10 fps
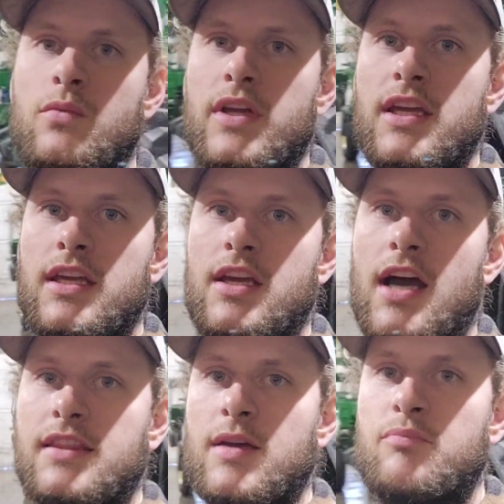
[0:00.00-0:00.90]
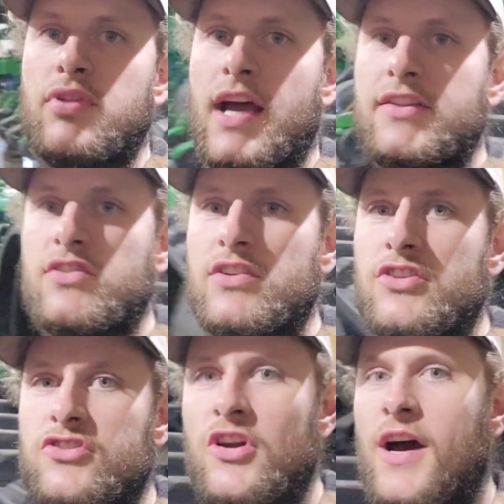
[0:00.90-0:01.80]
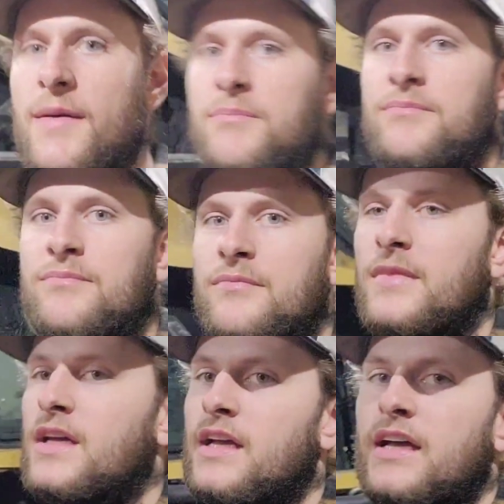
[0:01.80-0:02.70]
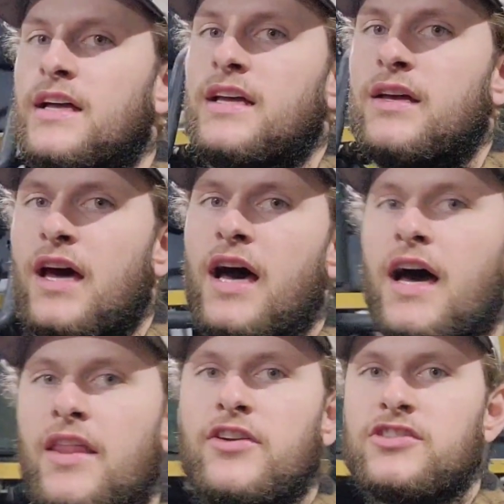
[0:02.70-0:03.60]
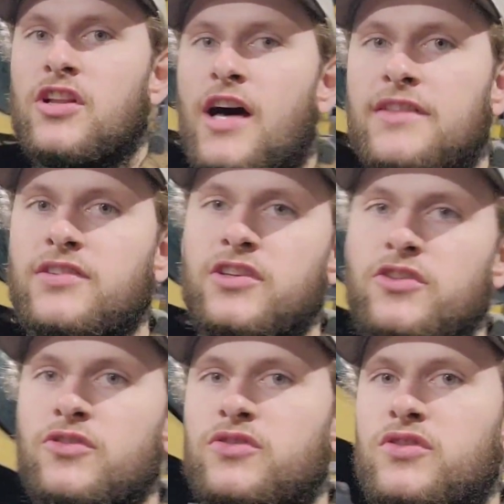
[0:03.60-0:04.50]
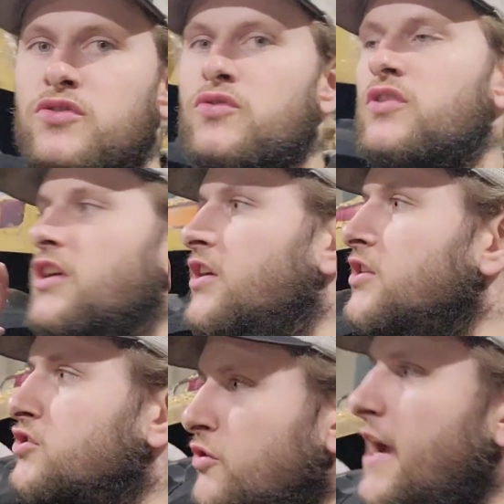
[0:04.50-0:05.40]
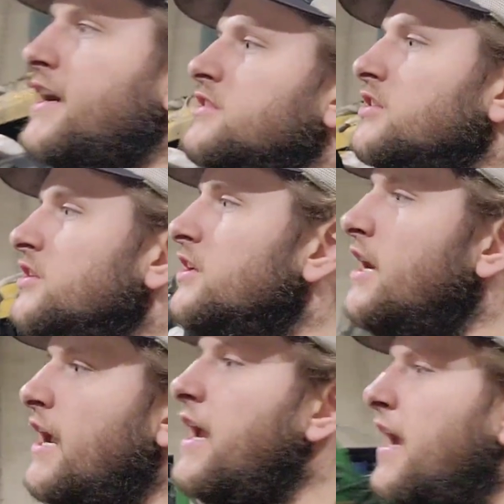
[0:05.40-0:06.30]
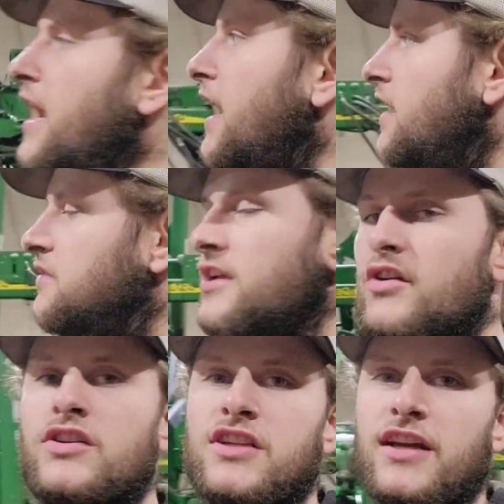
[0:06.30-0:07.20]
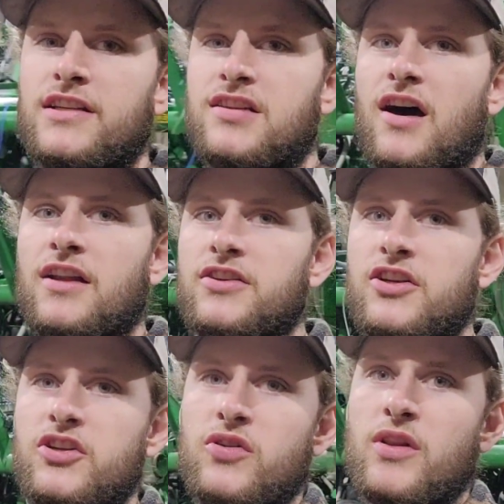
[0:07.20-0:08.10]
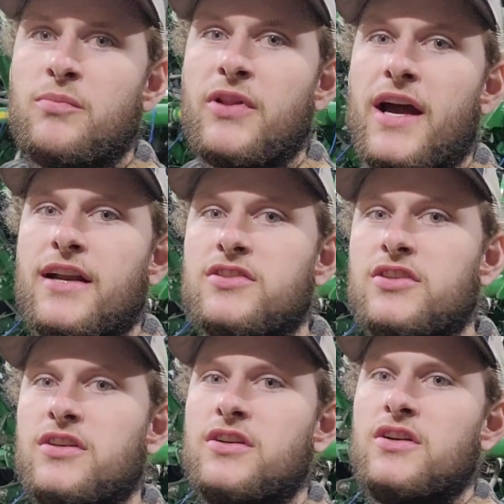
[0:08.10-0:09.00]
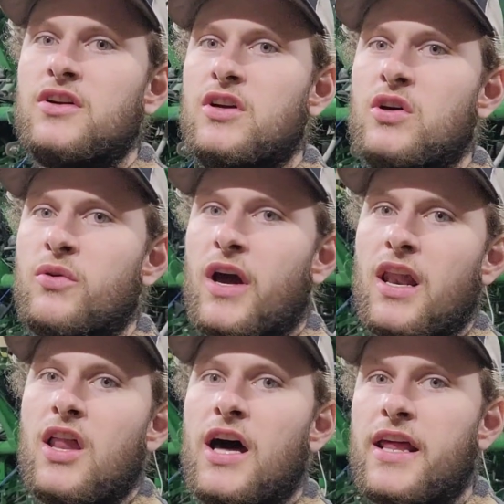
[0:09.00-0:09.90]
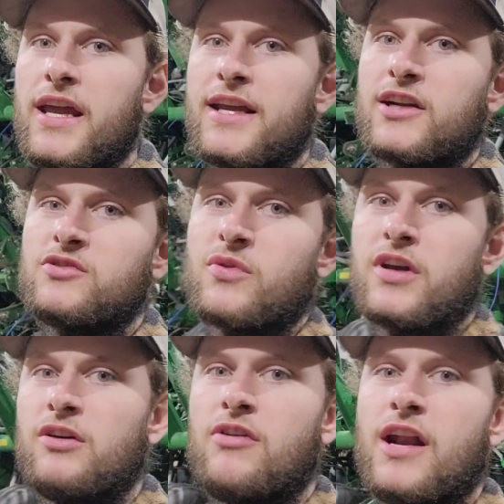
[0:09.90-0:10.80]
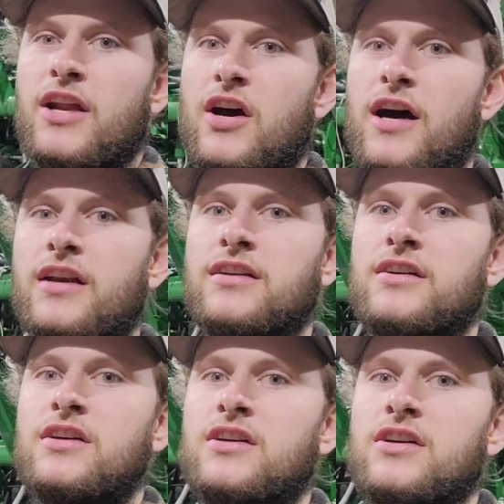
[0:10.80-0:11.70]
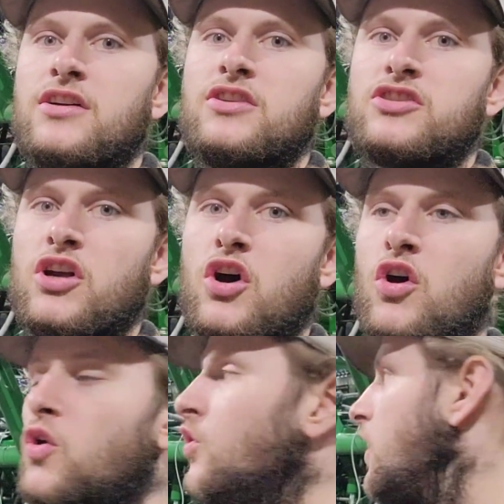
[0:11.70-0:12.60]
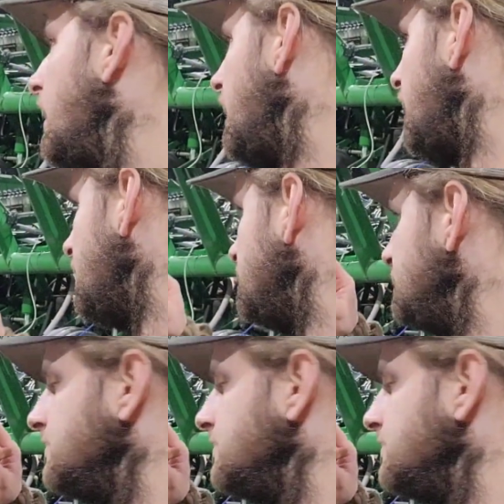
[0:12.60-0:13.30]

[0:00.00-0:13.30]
We got the planter in the shop. There's a lot to do to the tractor, and there is a ton to do to the planter. We got a lot of acres we're gonna run it on. So